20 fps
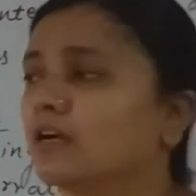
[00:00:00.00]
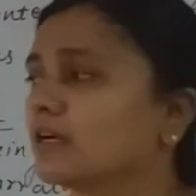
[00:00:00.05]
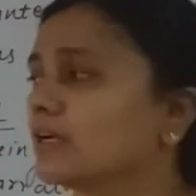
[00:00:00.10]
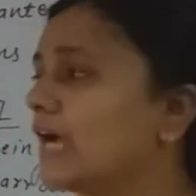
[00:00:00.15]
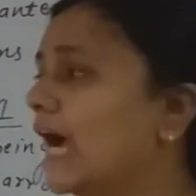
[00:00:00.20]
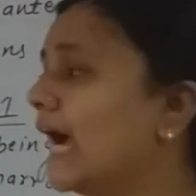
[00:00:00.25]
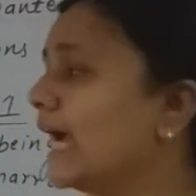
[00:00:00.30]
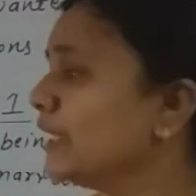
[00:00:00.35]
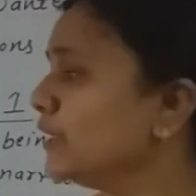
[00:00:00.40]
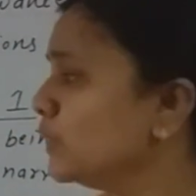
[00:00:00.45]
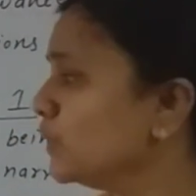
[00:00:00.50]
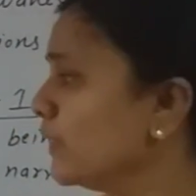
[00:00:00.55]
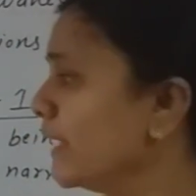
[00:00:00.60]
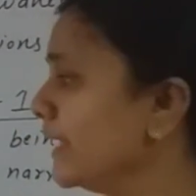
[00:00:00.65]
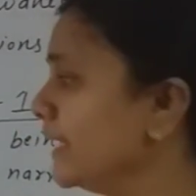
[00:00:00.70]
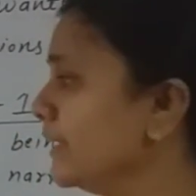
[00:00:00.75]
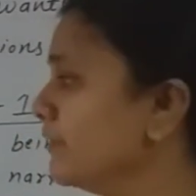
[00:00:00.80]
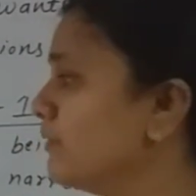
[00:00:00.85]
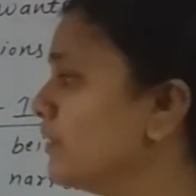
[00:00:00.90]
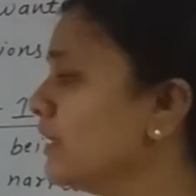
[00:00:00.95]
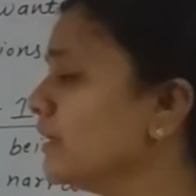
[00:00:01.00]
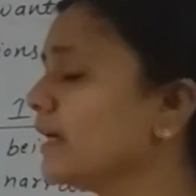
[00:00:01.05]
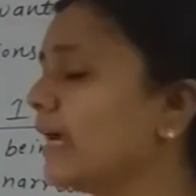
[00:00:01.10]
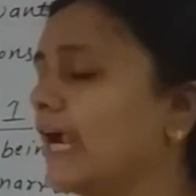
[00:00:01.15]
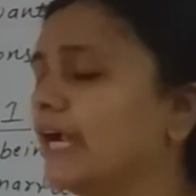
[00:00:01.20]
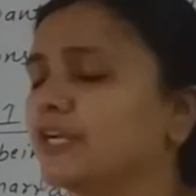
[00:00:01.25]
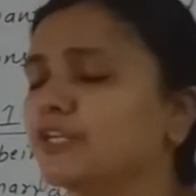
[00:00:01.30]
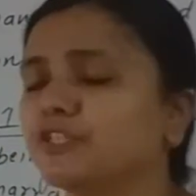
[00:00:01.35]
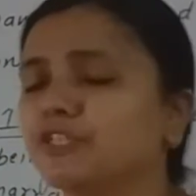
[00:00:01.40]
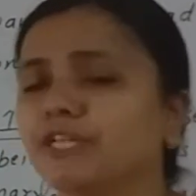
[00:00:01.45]
can't do any work
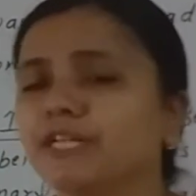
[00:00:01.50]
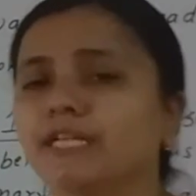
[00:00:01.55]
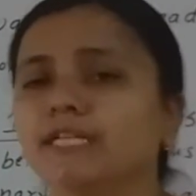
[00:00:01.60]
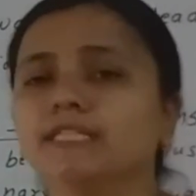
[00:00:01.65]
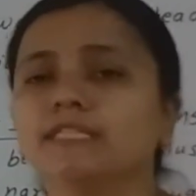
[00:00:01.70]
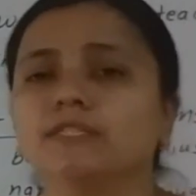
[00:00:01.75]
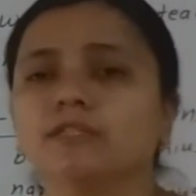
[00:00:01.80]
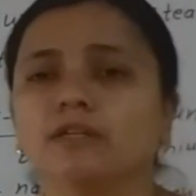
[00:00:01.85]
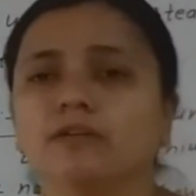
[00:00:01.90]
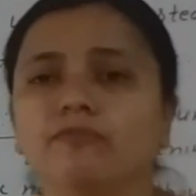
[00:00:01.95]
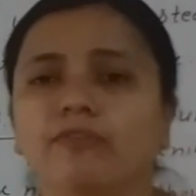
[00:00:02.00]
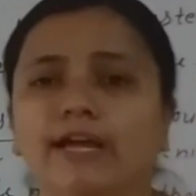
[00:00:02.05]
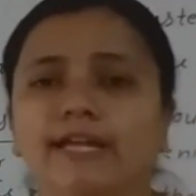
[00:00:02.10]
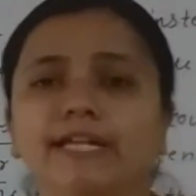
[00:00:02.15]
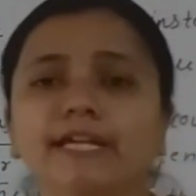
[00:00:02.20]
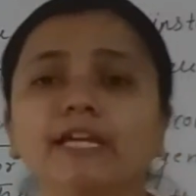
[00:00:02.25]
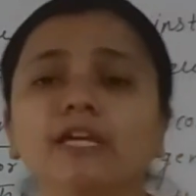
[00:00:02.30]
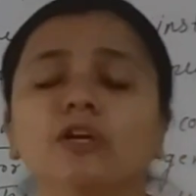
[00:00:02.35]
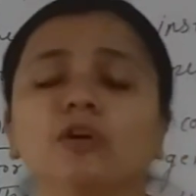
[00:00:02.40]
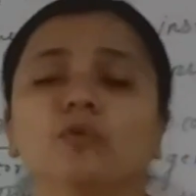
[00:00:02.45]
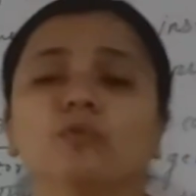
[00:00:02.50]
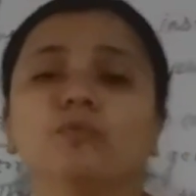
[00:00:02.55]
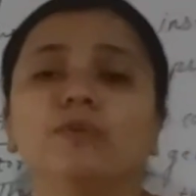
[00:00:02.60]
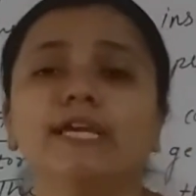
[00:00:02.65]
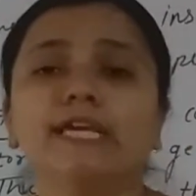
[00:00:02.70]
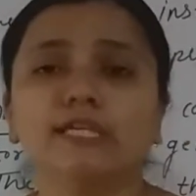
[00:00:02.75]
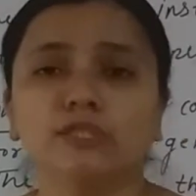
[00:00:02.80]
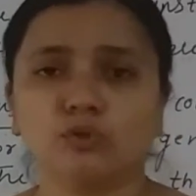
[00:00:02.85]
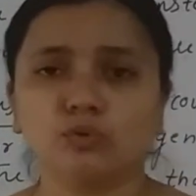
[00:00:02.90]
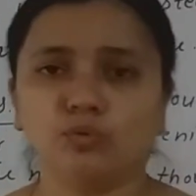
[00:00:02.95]
and she is a very
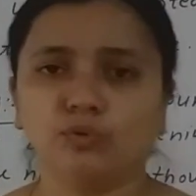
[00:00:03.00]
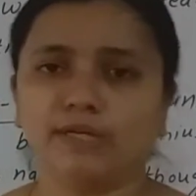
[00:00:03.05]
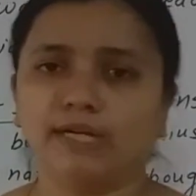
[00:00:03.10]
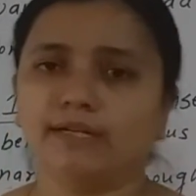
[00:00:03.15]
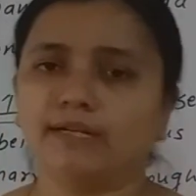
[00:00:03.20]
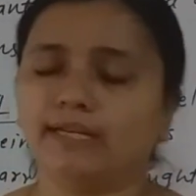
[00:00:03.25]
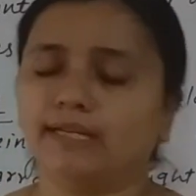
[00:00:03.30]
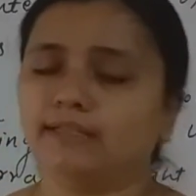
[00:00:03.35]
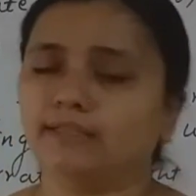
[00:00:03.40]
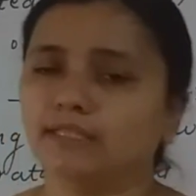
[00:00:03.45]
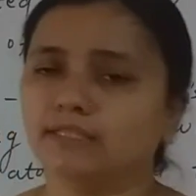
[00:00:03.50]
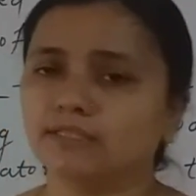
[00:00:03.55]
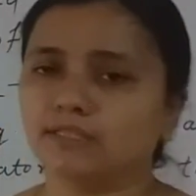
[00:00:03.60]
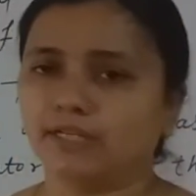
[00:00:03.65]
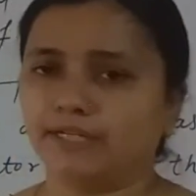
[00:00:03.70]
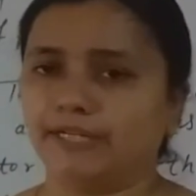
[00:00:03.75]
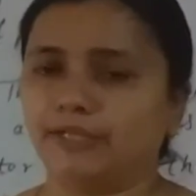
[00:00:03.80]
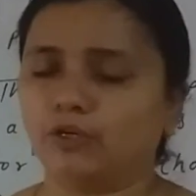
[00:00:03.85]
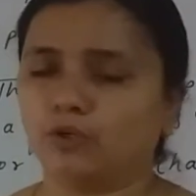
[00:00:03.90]
weak student in the study,